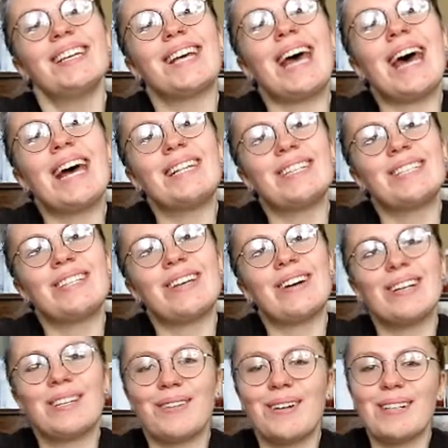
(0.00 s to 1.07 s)
And so
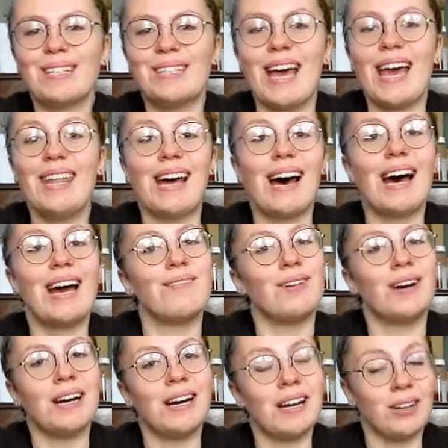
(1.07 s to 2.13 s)
I just wanted to say that I am
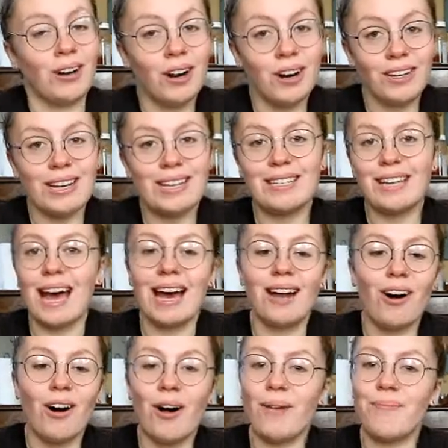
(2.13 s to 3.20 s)
not an artist at
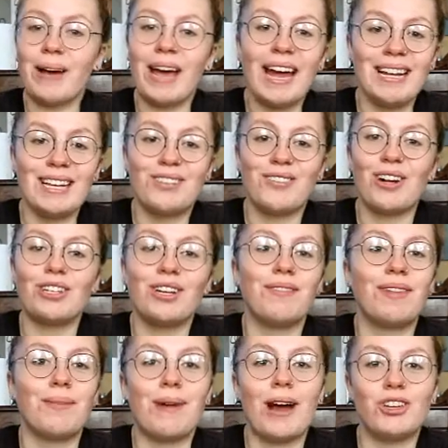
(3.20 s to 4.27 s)
all by any stretch of
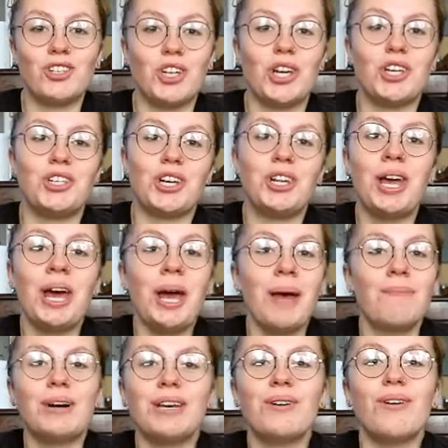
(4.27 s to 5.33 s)
the imagination,
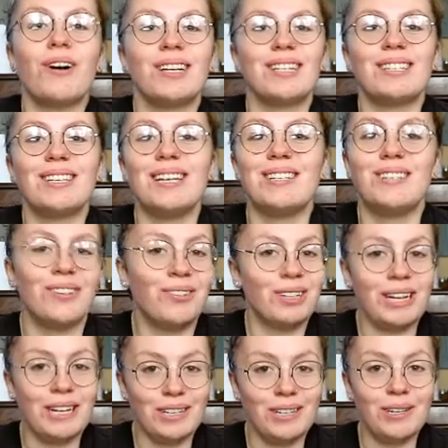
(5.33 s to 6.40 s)
but you honestly don't
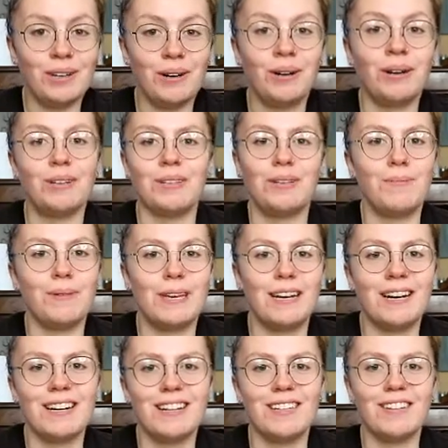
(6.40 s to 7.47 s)
need to
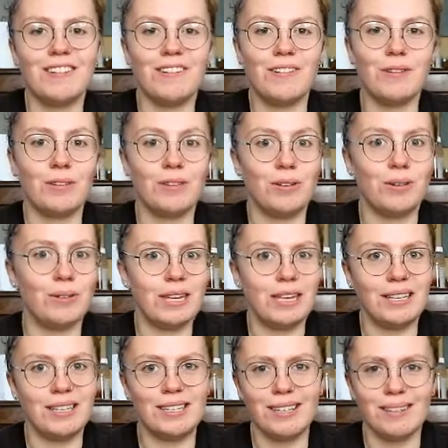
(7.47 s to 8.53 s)
do
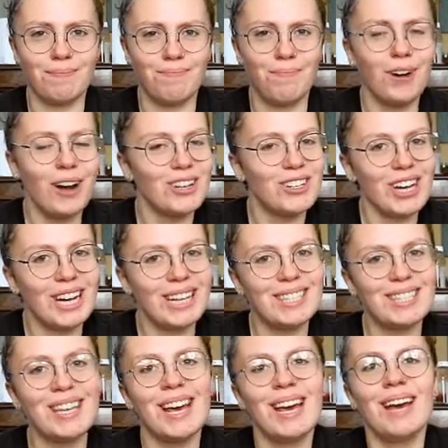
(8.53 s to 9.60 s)
these
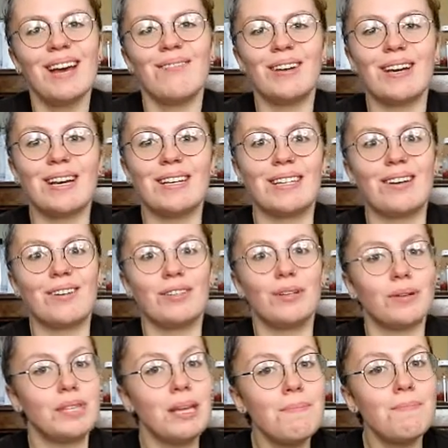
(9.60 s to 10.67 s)
projects because they're so
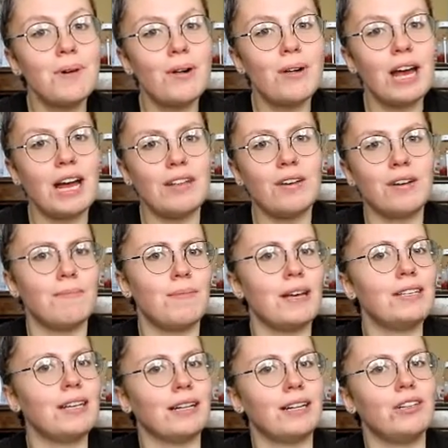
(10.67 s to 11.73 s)
simple and you can
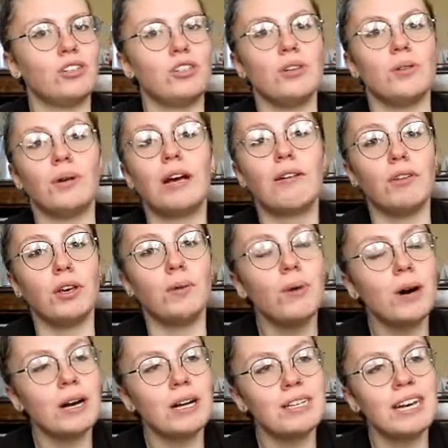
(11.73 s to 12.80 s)
basically just do whatever you
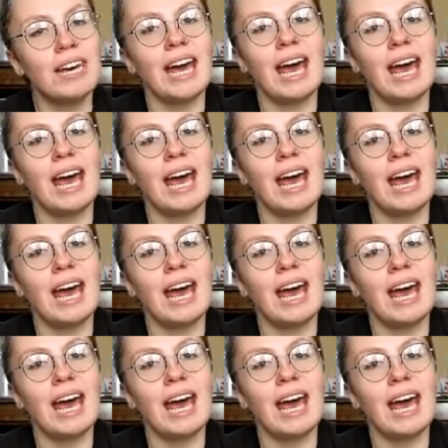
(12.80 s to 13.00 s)
want